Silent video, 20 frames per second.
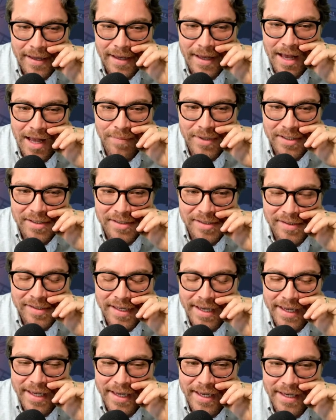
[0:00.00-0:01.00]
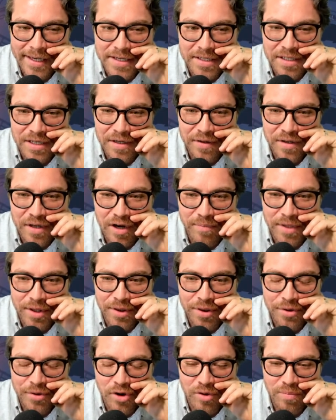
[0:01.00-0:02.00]
I'm gonna say, you know, y'all been
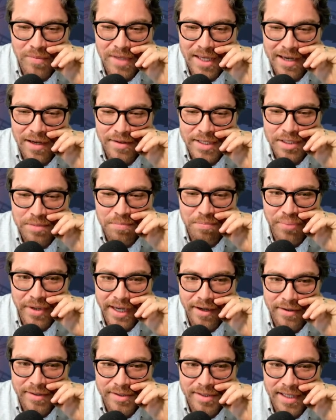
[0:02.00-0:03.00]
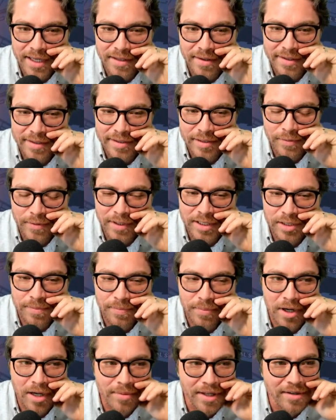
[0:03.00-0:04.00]
throwing me out these bangers that this one is
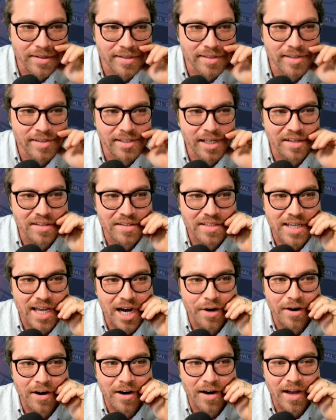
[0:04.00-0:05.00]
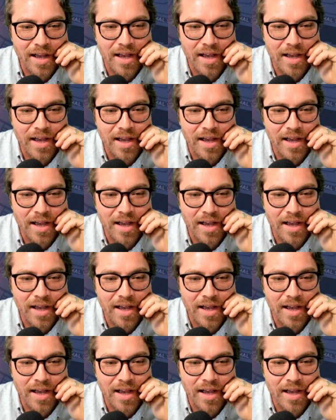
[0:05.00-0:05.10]
probably on a cell tower